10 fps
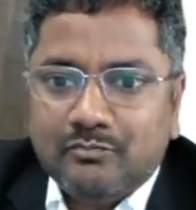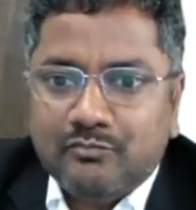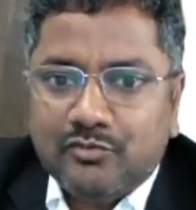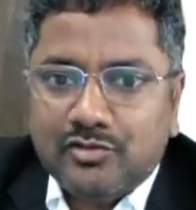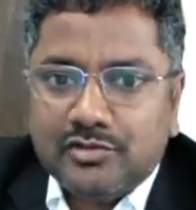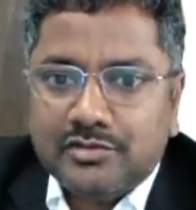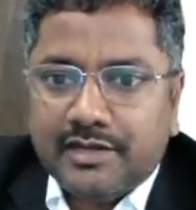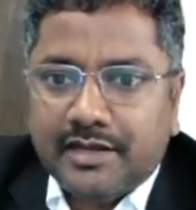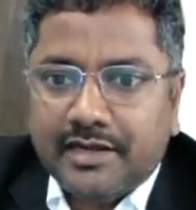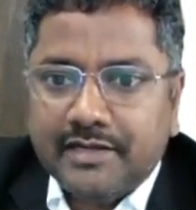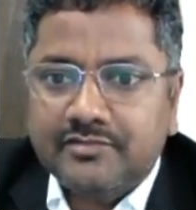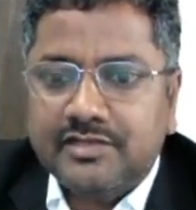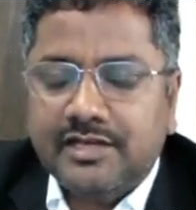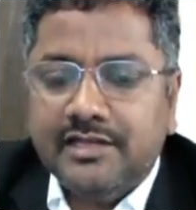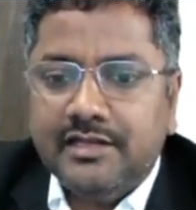Put negative
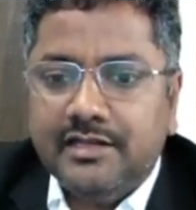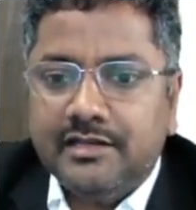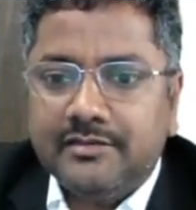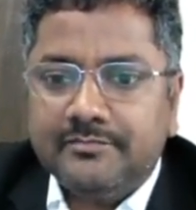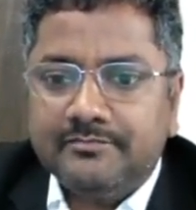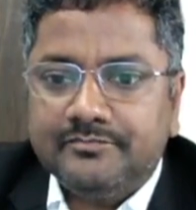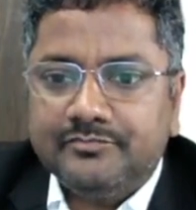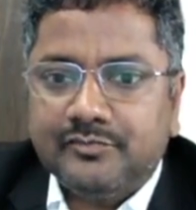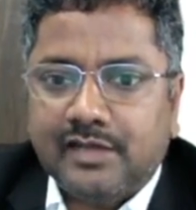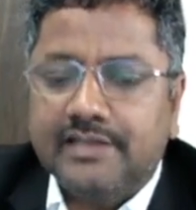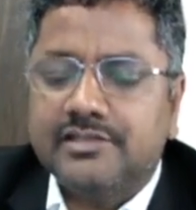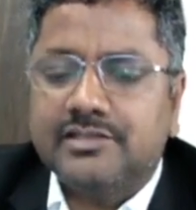sign here as